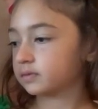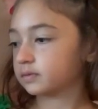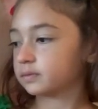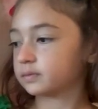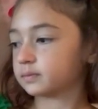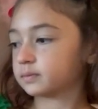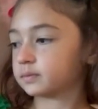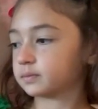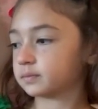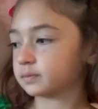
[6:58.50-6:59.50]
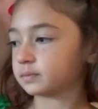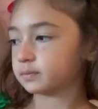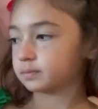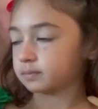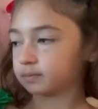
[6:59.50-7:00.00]

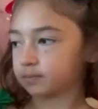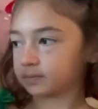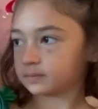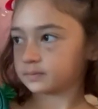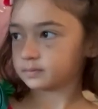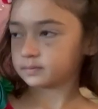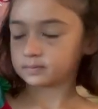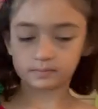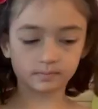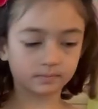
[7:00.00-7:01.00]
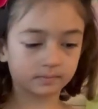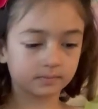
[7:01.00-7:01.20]
[no speech]